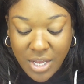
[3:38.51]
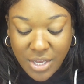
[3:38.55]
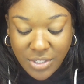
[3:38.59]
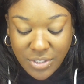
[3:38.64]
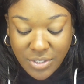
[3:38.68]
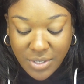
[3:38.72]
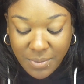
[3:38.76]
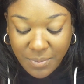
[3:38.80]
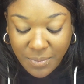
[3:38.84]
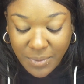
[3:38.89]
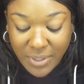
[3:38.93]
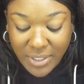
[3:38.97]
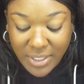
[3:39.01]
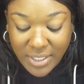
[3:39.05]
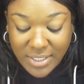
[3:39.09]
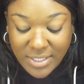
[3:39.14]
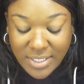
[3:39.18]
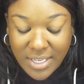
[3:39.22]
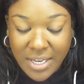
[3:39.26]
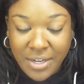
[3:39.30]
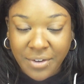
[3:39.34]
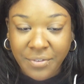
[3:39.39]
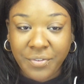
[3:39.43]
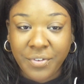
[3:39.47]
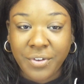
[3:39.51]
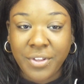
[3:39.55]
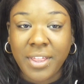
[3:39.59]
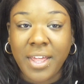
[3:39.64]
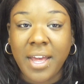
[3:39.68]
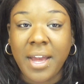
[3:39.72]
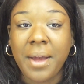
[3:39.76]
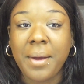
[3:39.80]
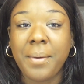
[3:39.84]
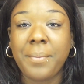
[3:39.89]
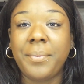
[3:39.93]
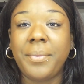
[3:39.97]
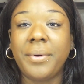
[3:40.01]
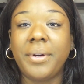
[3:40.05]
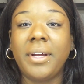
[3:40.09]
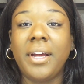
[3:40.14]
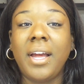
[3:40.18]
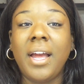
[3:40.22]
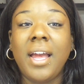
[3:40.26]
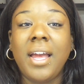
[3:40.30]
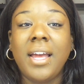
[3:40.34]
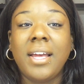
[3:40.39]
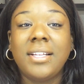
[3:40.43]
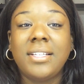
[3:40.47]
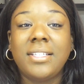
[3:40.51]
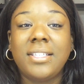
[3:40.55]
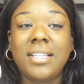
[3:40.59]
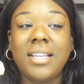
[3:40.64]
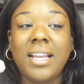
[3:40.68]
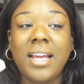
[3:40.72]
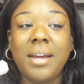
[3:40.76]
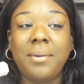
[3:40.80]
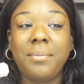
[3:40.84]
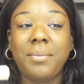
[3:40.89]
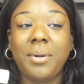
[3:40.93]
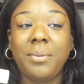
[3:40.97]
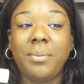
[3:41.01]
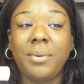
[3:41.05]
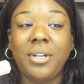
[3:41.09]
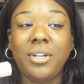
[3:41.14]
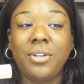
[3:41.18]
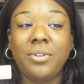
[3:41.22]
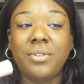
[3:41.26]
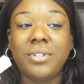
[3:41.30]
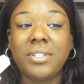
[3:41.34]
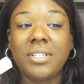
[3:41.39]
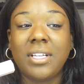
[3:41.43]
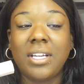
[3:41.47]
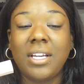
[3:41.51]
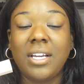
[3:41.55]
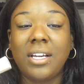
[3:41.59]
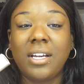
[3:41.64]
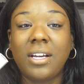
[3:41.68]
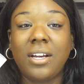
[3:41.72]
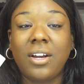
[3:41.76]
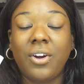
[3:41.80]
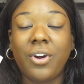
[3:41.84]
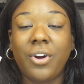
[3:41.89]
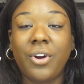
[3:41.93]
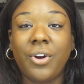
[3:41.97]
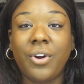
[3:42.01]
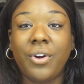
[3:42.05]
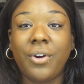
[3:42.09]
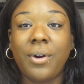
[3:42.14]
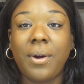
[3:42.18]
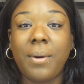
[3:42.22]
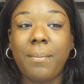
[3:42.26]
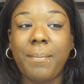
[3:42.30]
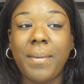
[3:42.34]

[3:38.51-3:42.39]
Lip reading: So I'm really excited for that. But today I'm going to be using her